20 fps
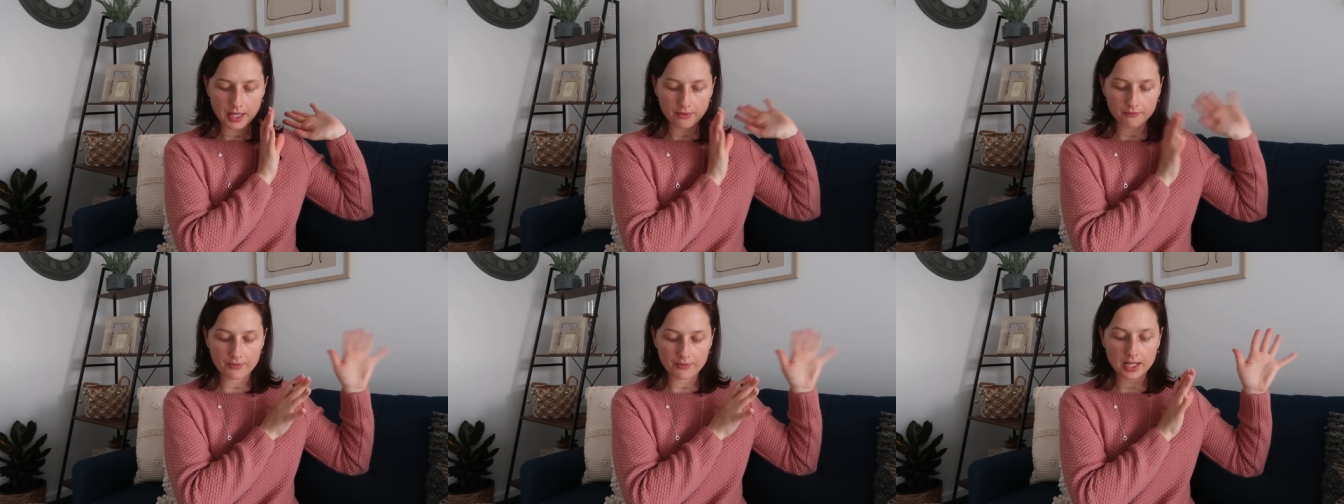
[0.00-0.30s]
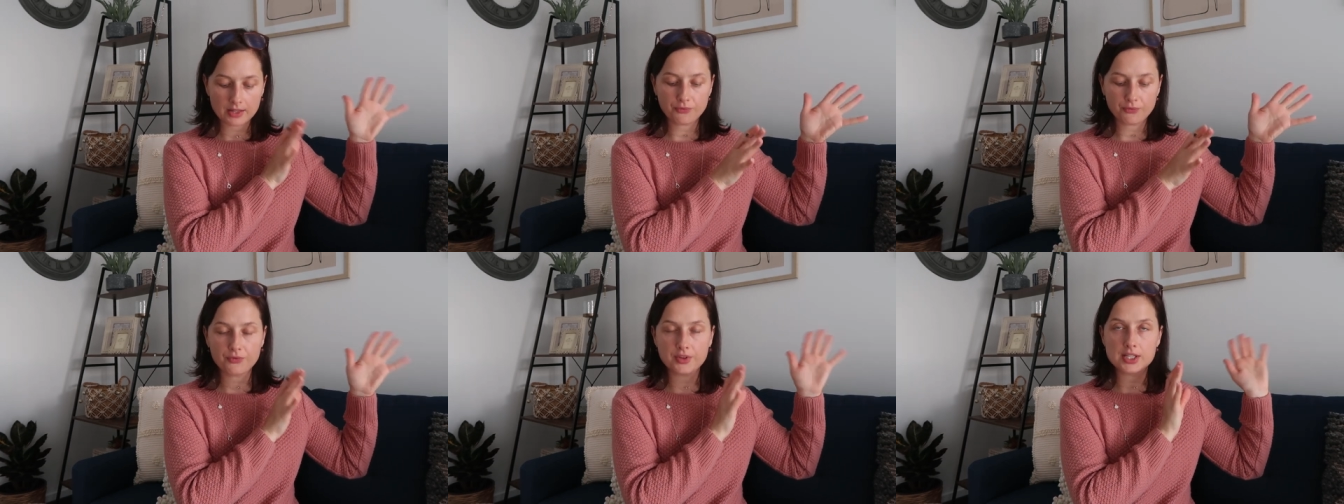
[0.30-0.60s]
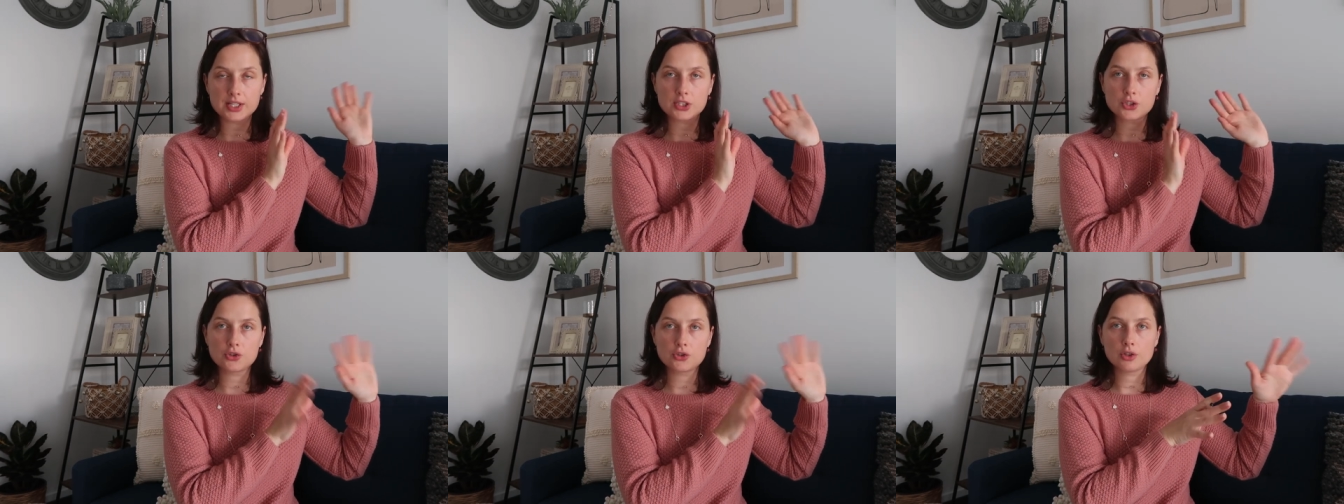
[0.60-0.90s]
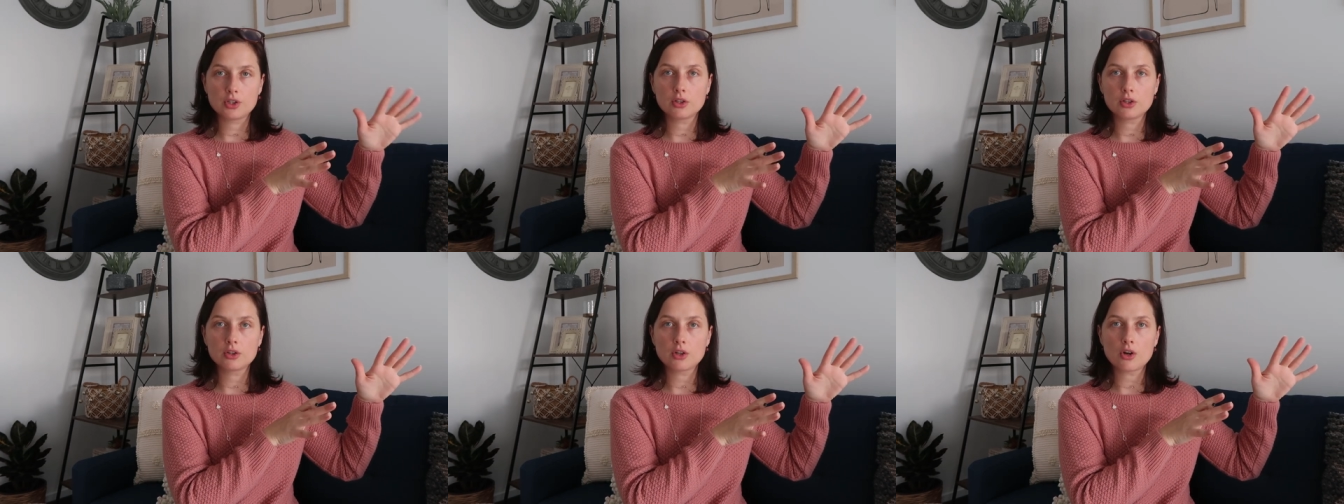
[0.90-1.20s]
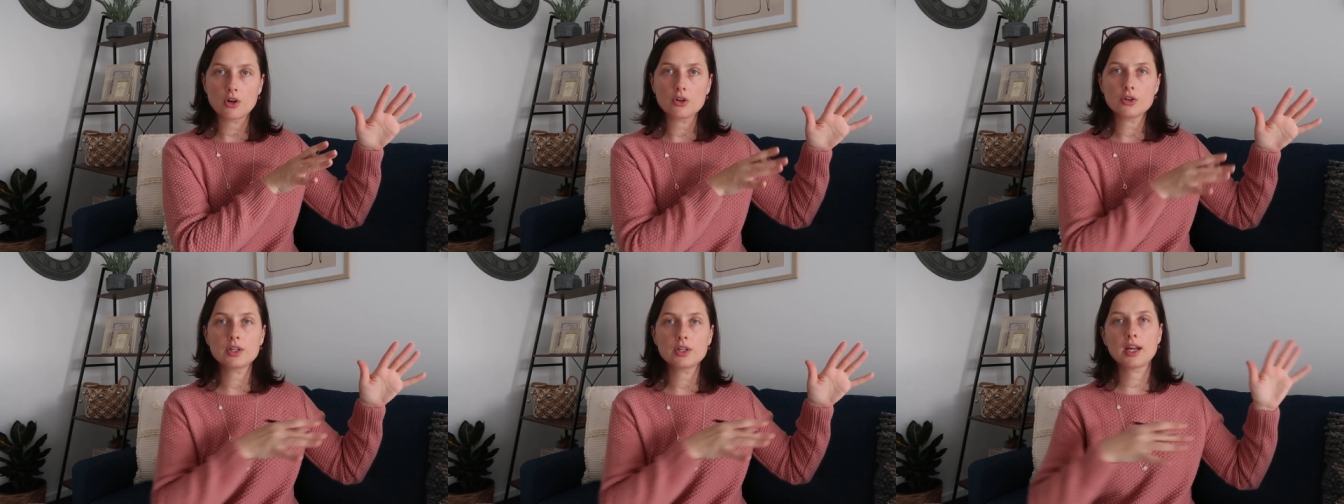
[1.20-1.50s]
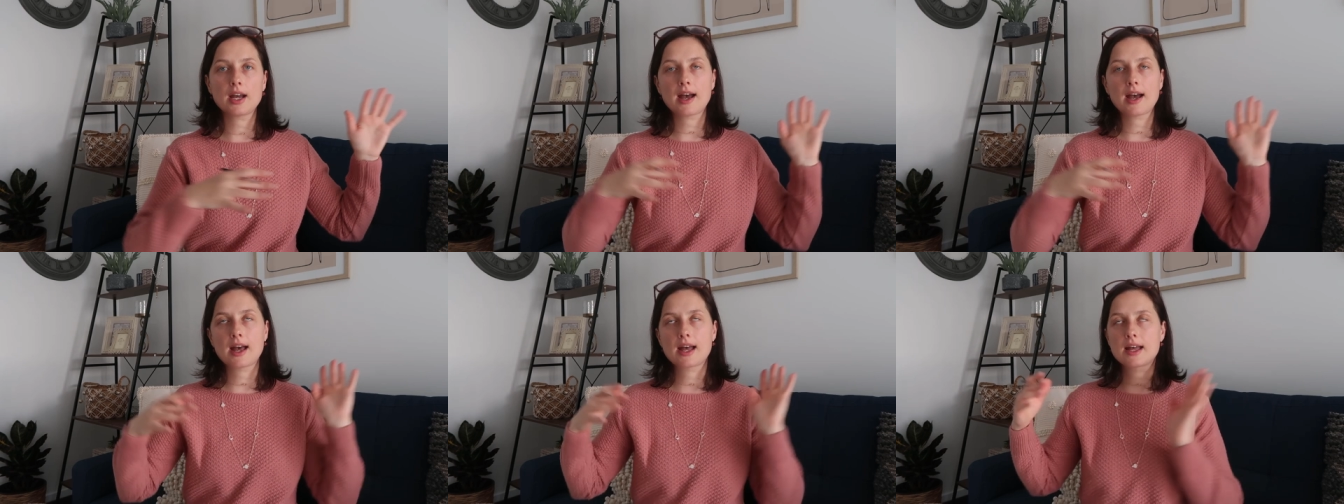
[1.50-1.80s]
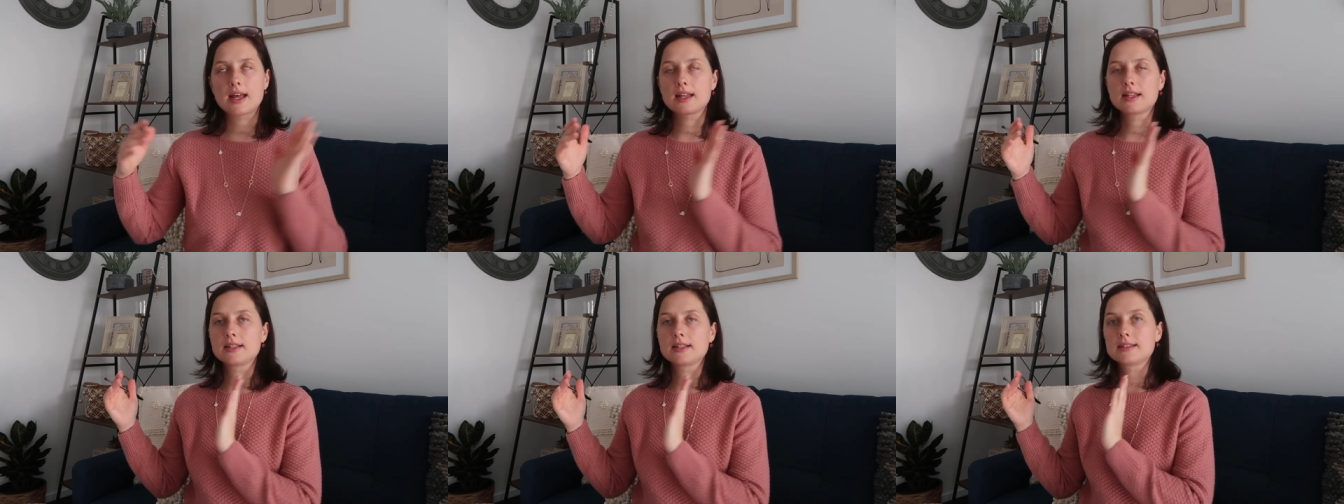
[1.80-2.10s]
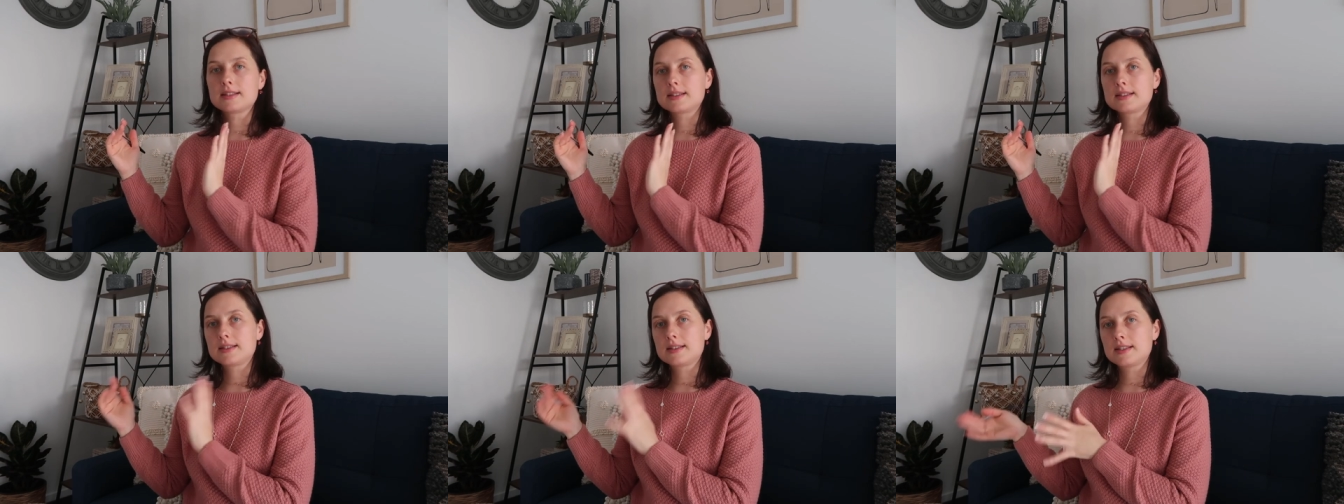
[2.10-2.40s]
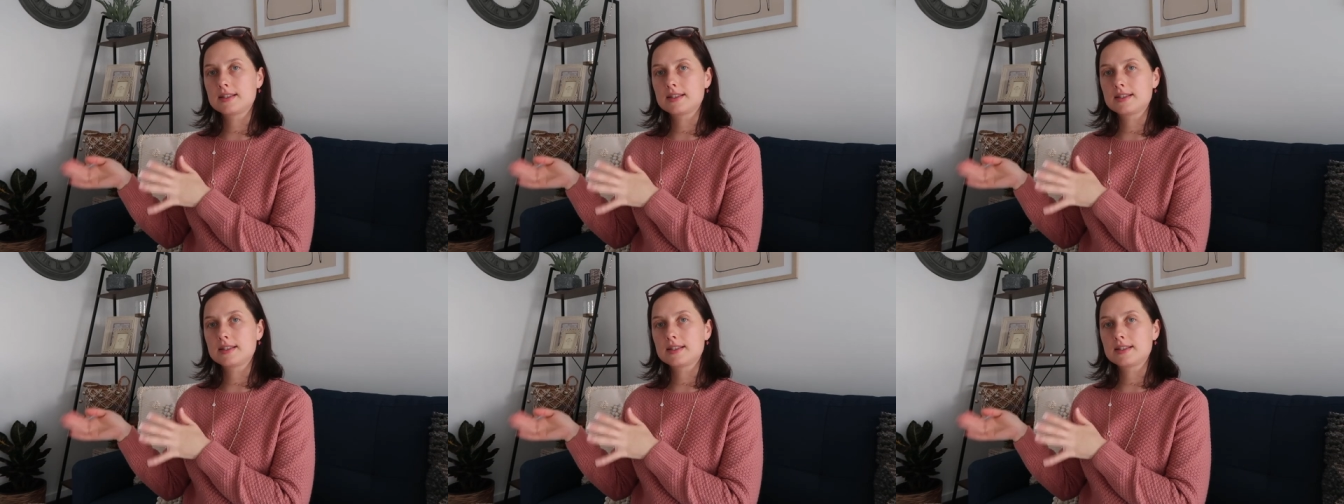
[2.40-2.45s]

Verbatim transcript: V E T fee student loan, and